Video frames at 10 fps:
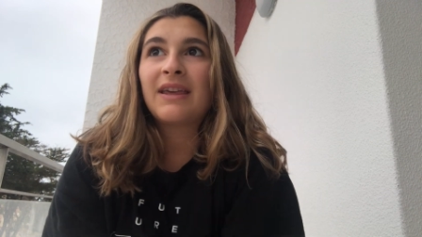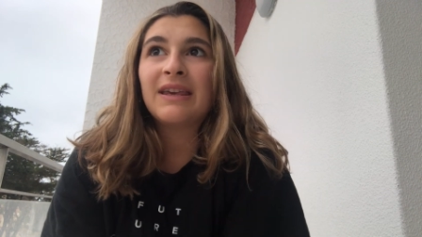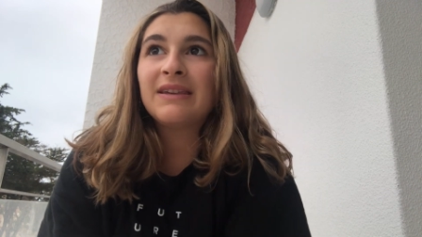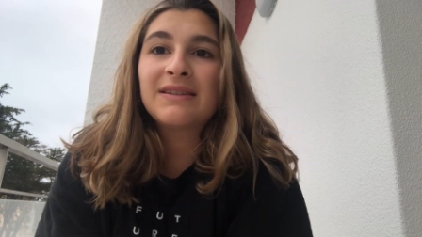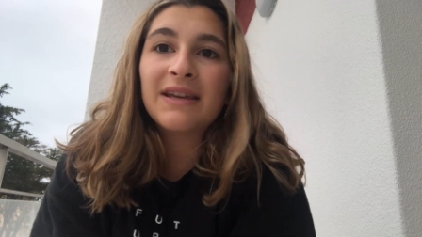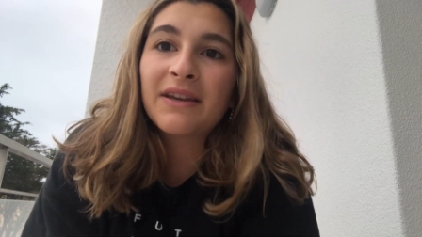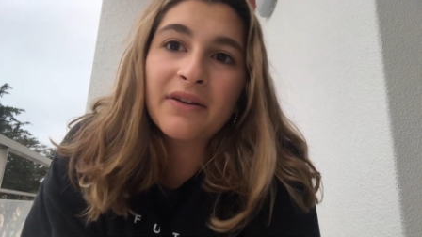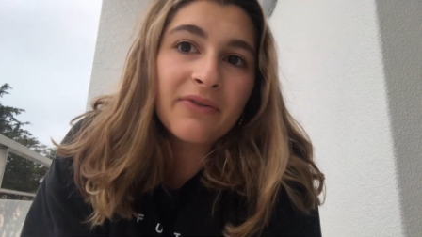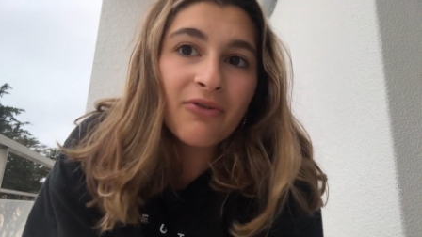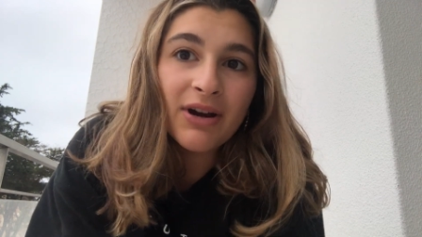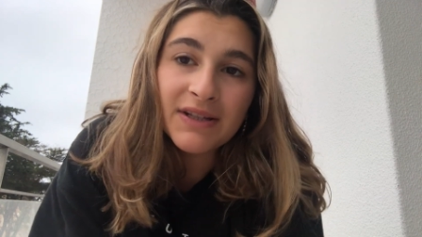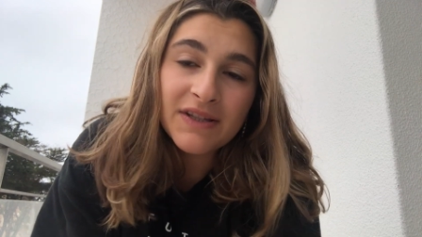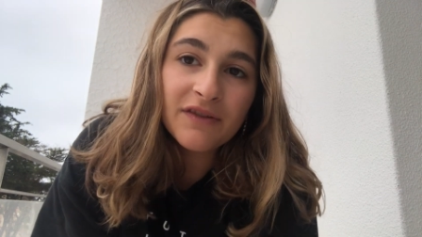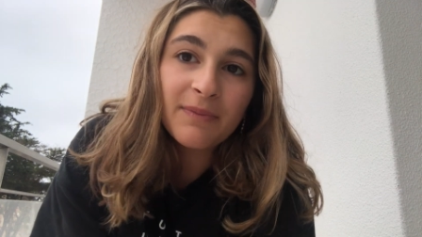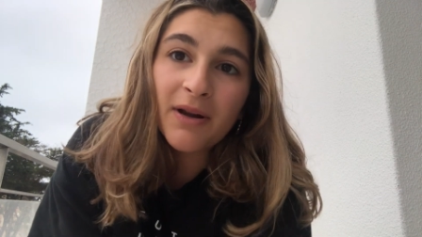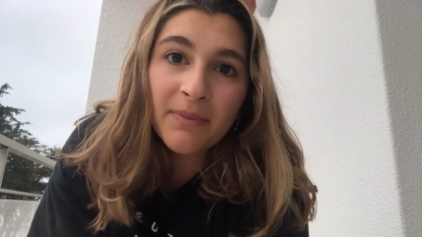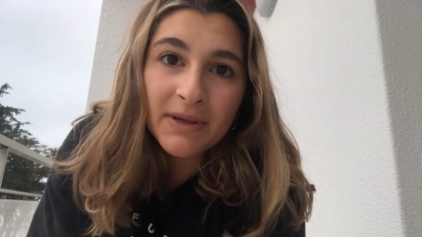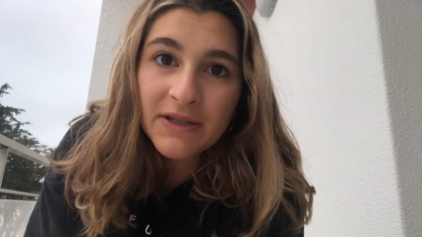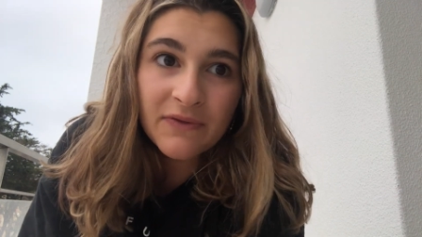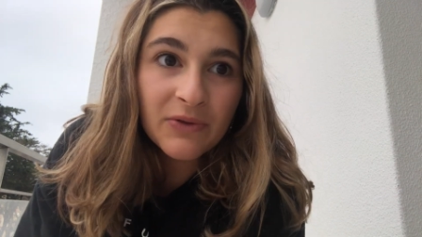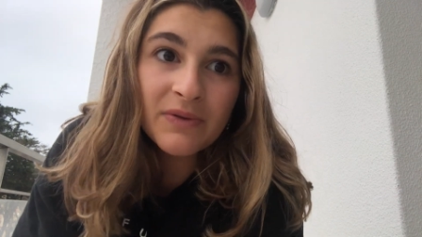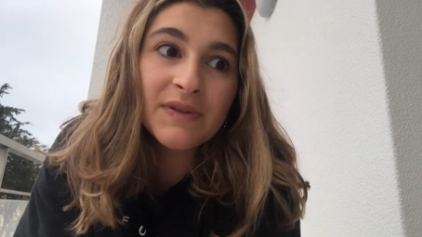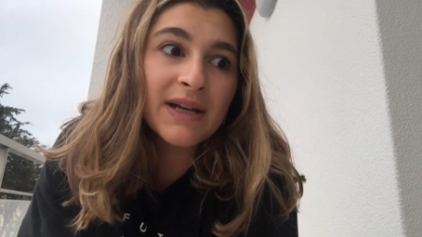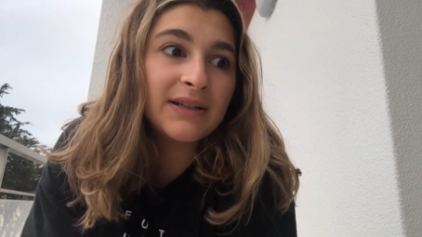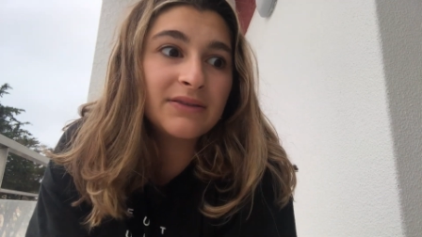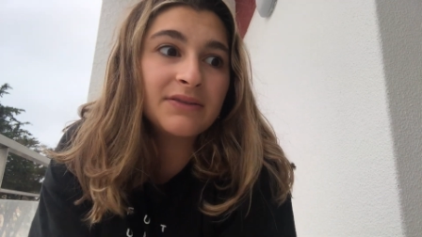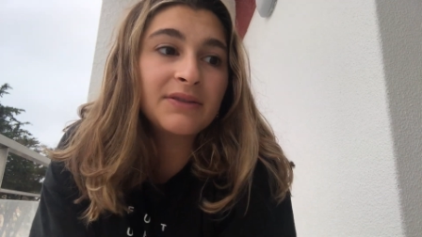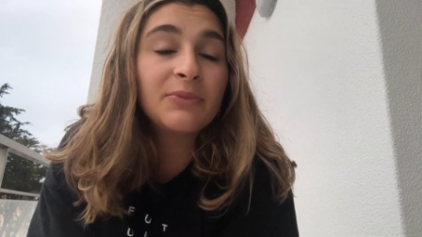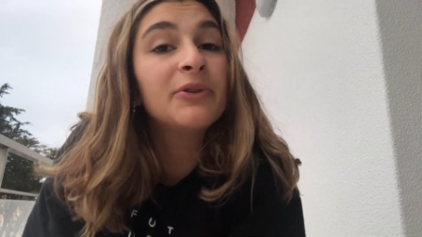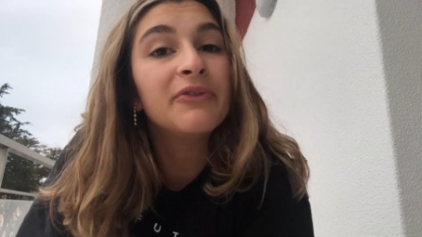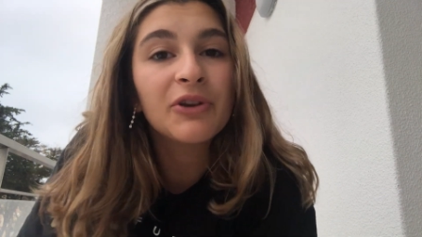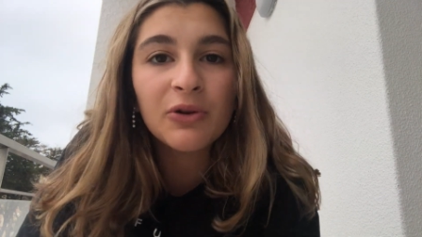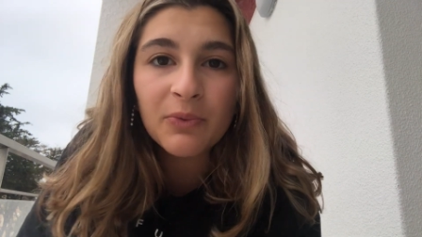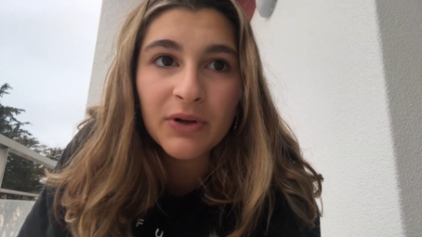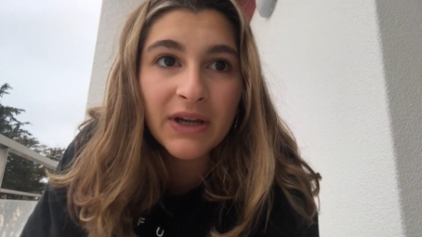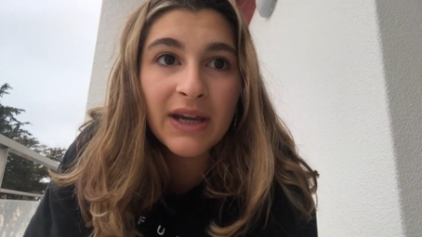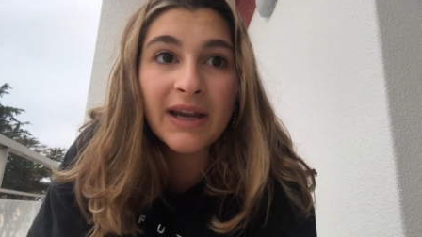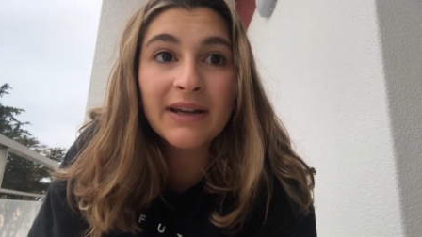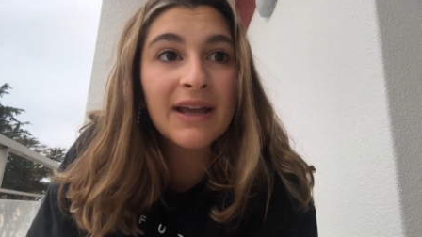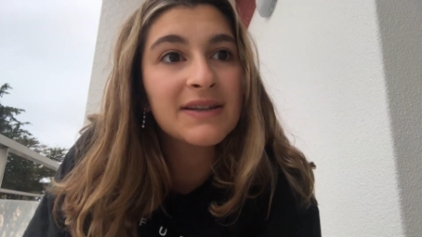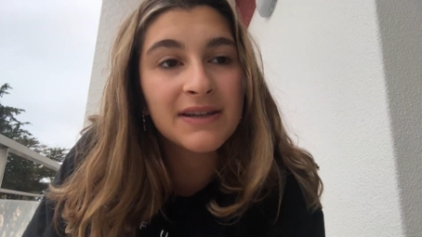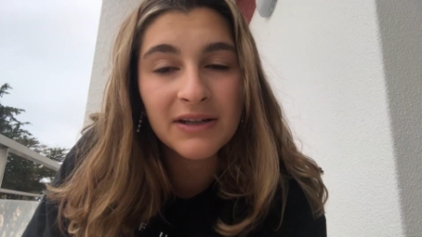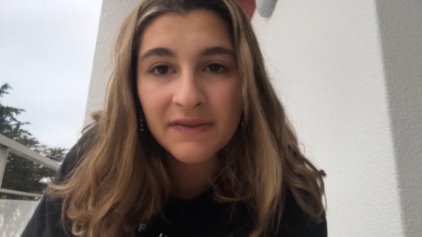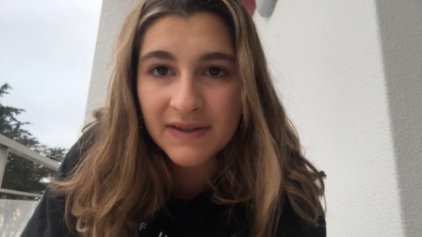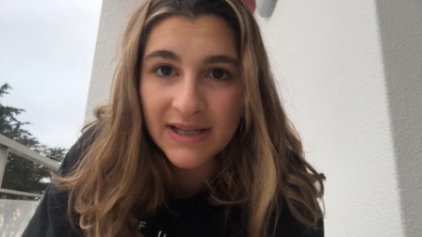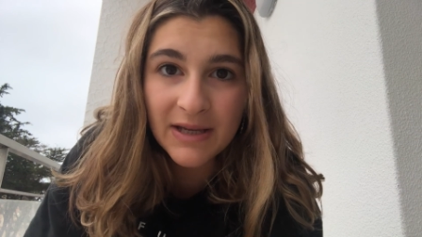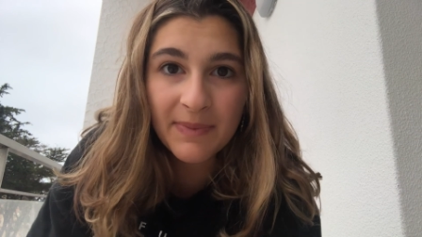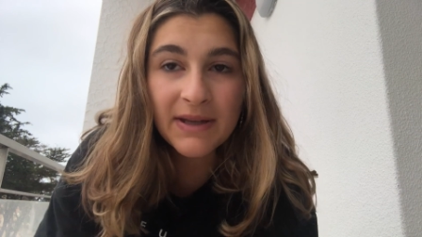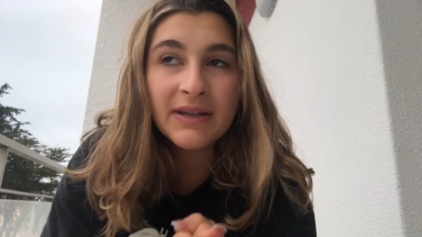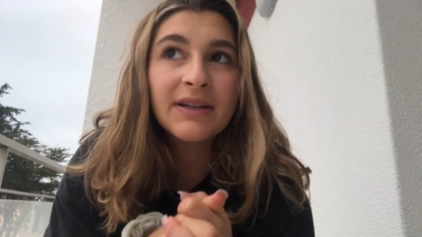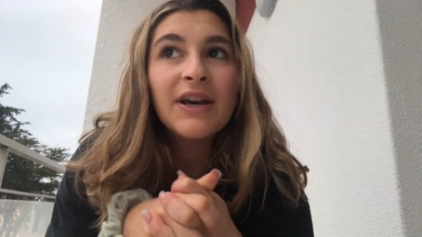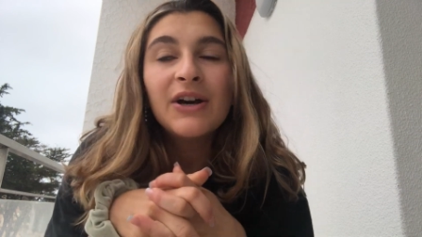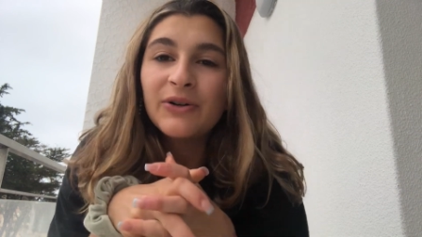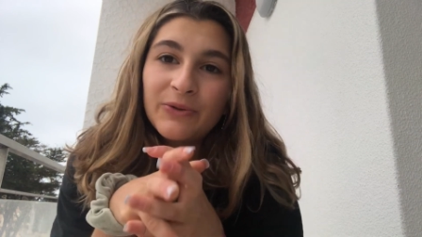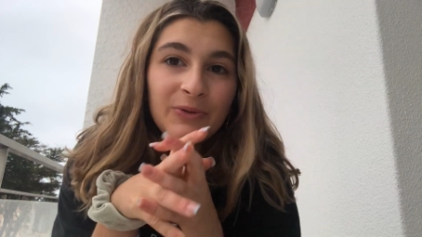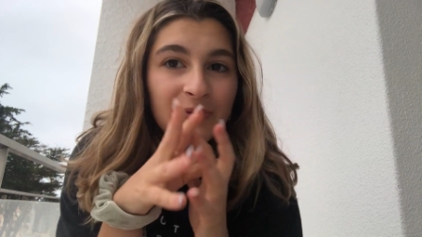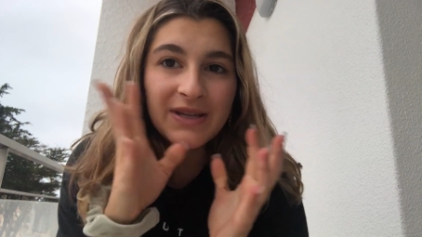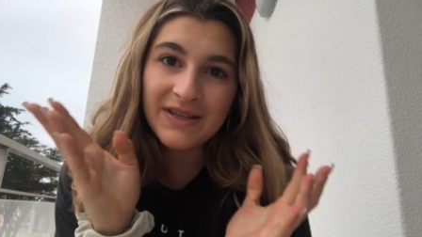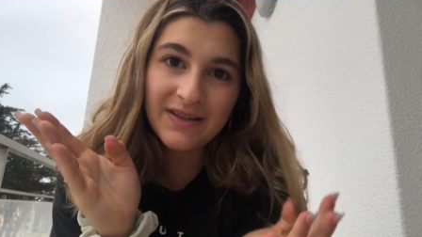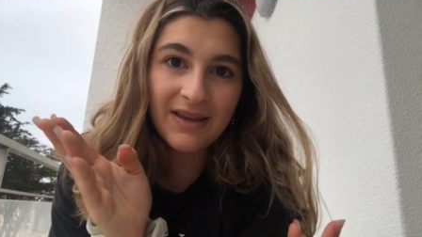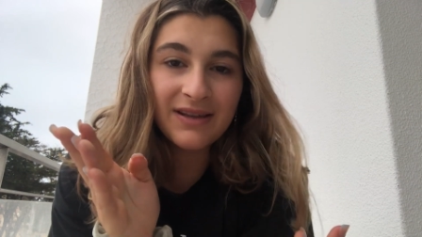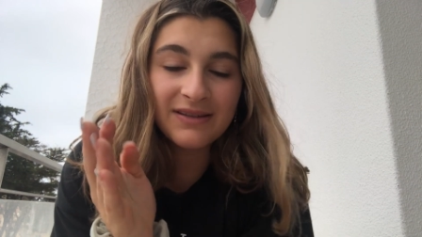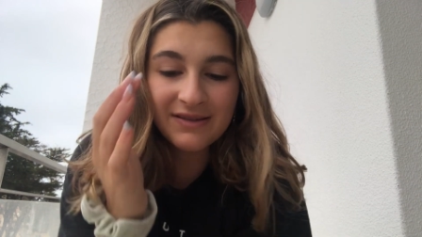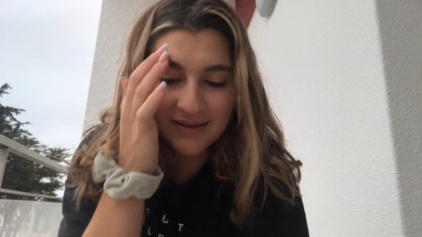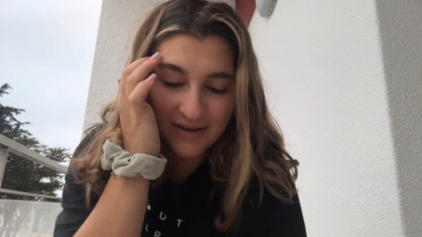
eating a variety of plant-based foods and moving your body and getting enough sleep and all these things.